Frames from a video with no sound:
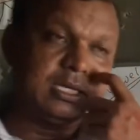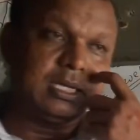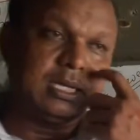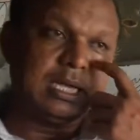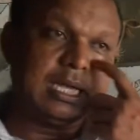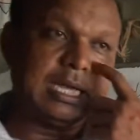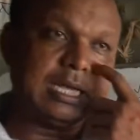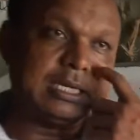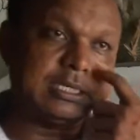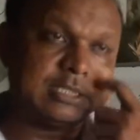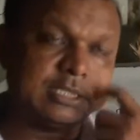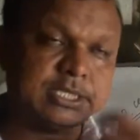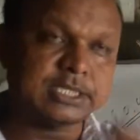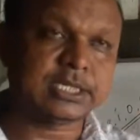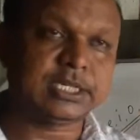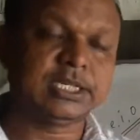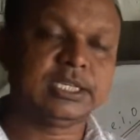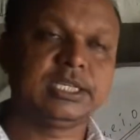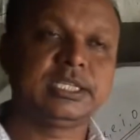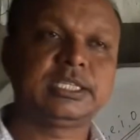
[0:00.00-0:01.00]
and
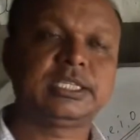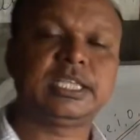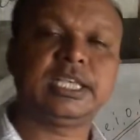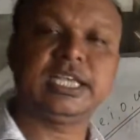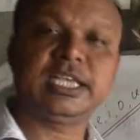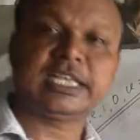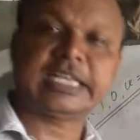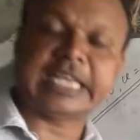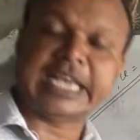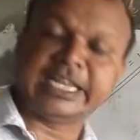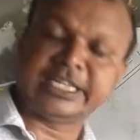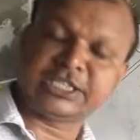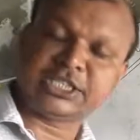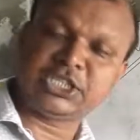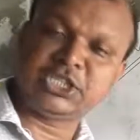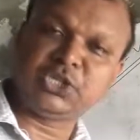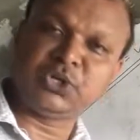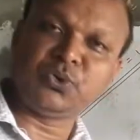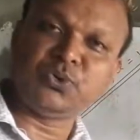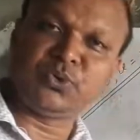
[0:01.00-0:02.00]
they can't
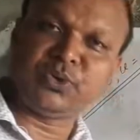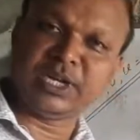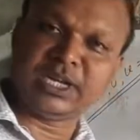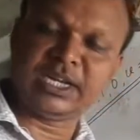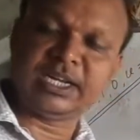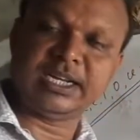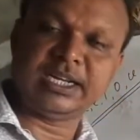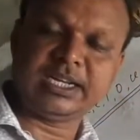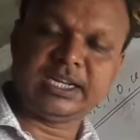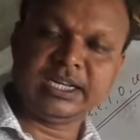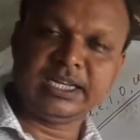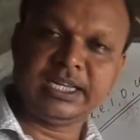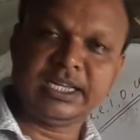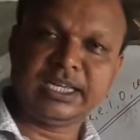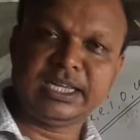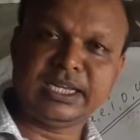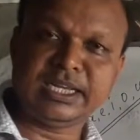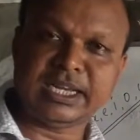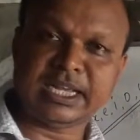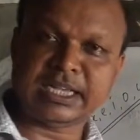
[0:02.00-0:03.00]
do well
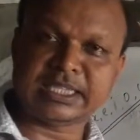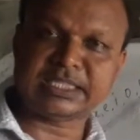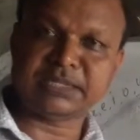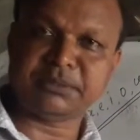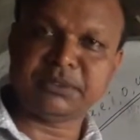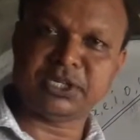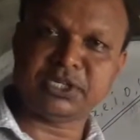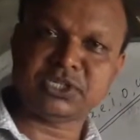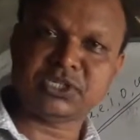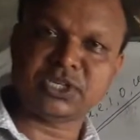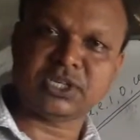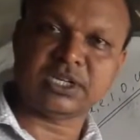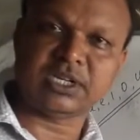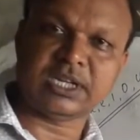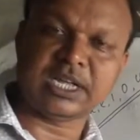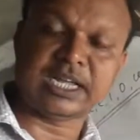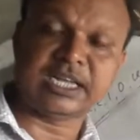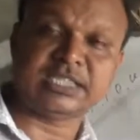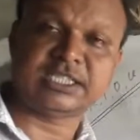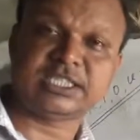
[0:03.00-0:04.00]
in examination
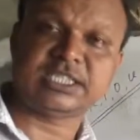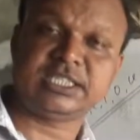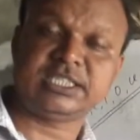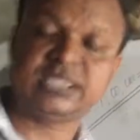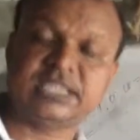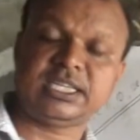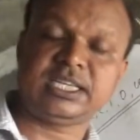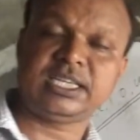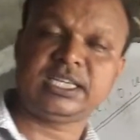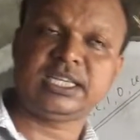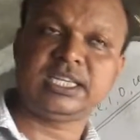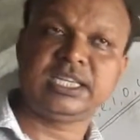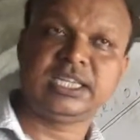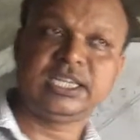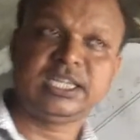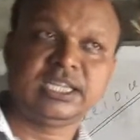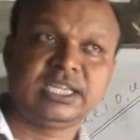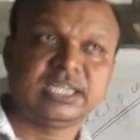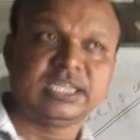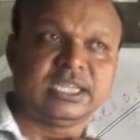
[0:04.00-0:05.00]
and they
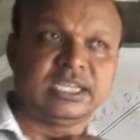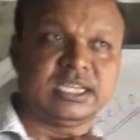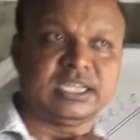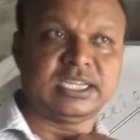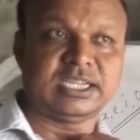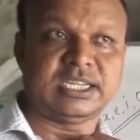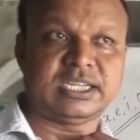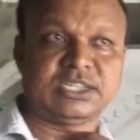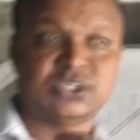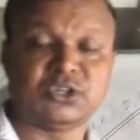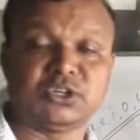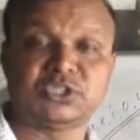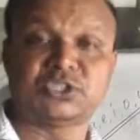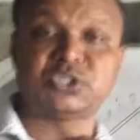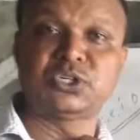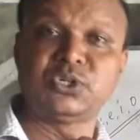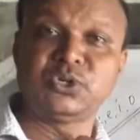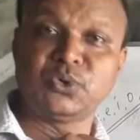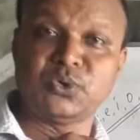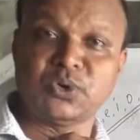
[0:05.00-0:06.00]
don't
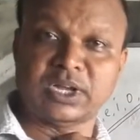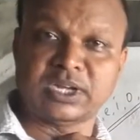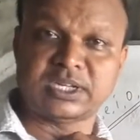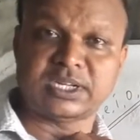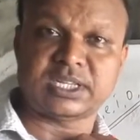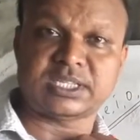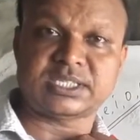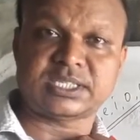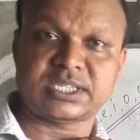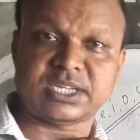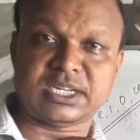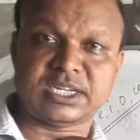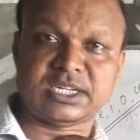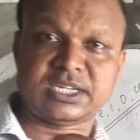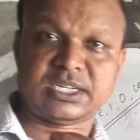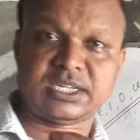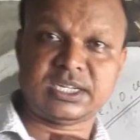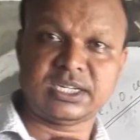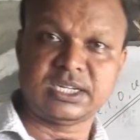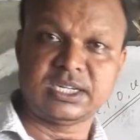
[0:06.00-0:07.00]
understand
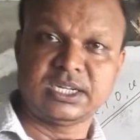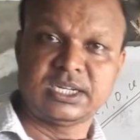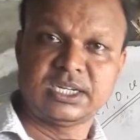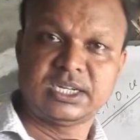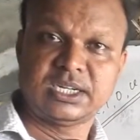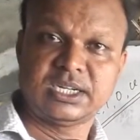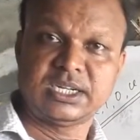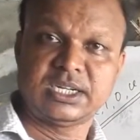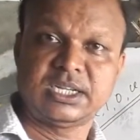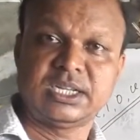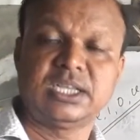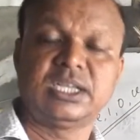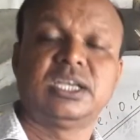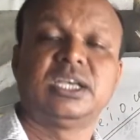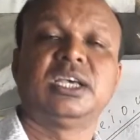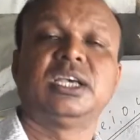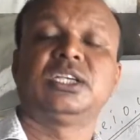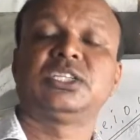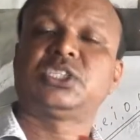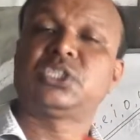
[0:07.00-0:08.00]

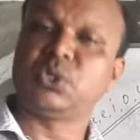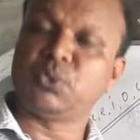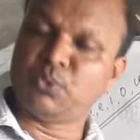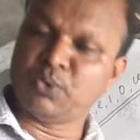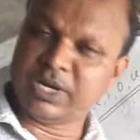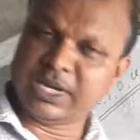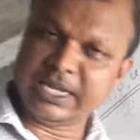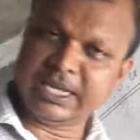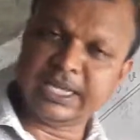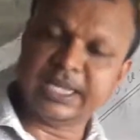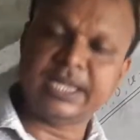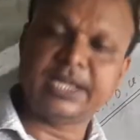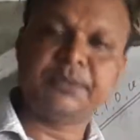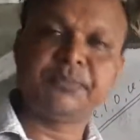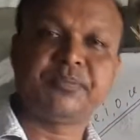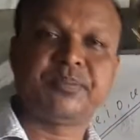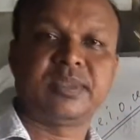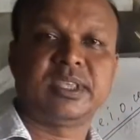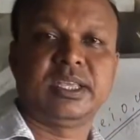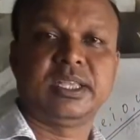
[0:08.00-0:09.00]
so wellly.
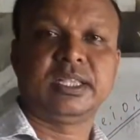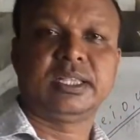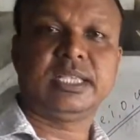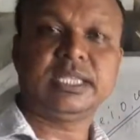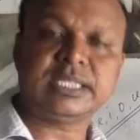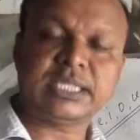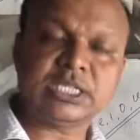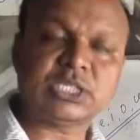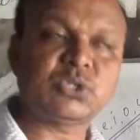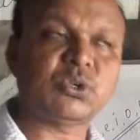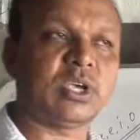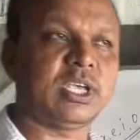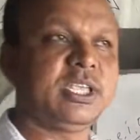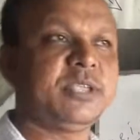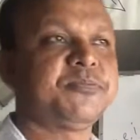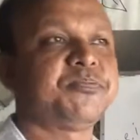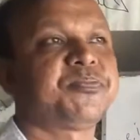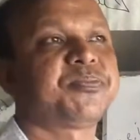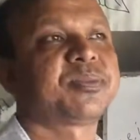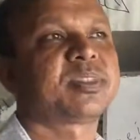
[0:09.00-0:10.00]
This is why,
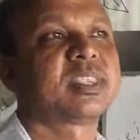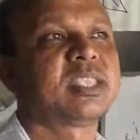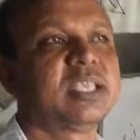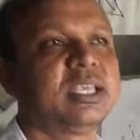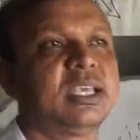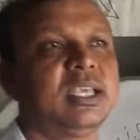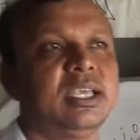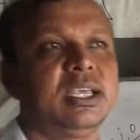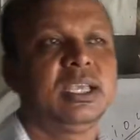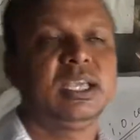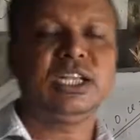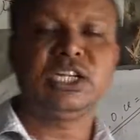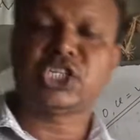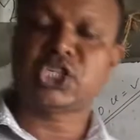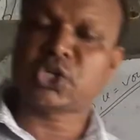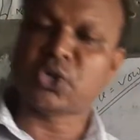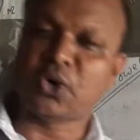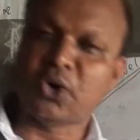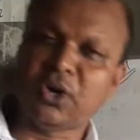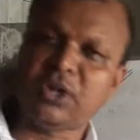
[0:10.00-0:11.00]
in
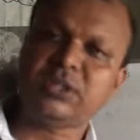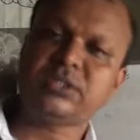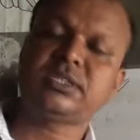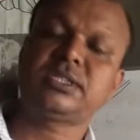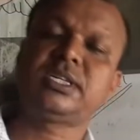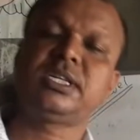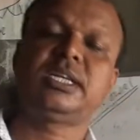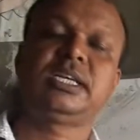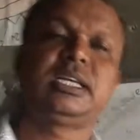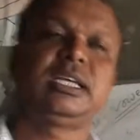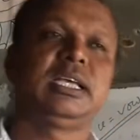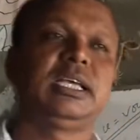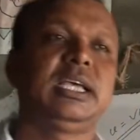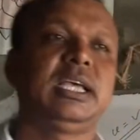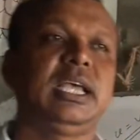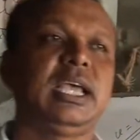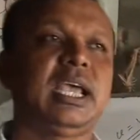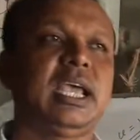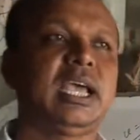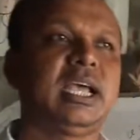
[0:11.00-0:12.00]
short
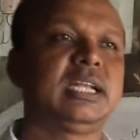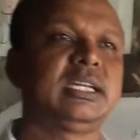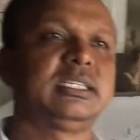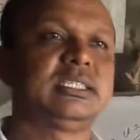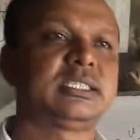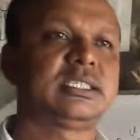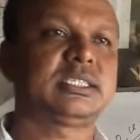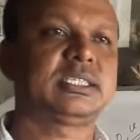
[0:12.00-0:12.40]
and